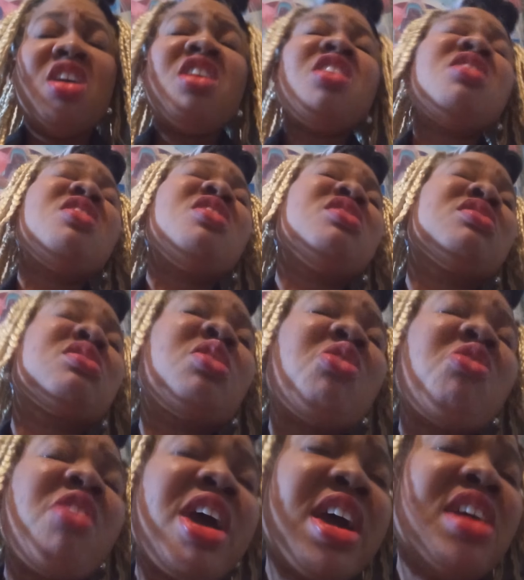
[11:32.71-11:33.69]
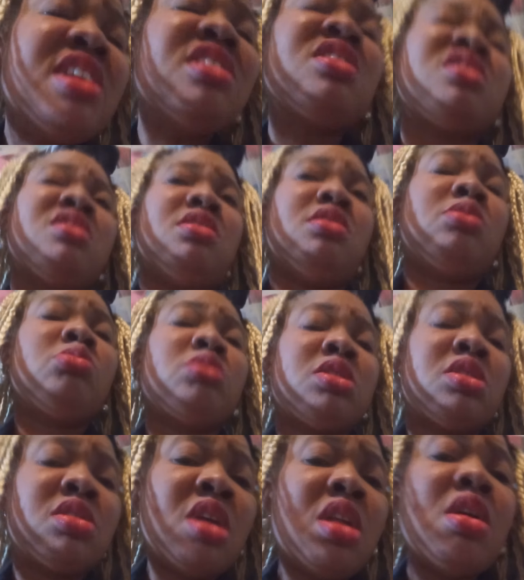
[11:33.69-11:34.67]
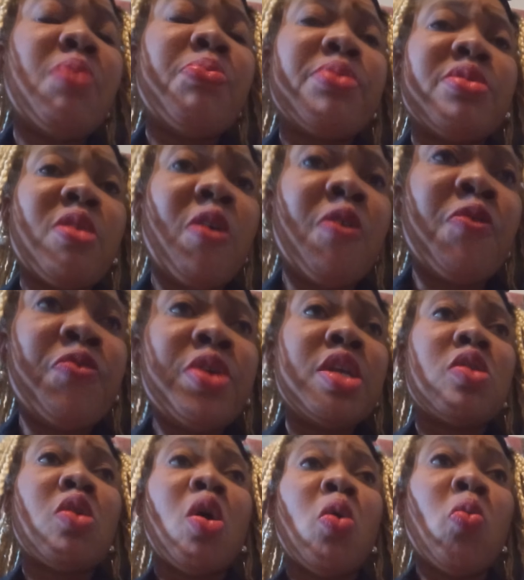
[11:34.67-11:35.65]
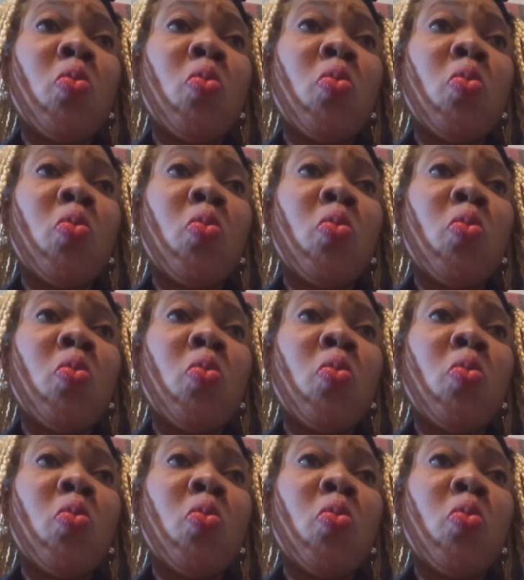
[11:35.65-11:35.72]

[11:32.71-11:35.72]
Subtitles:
It is crazy to stand up on your feet,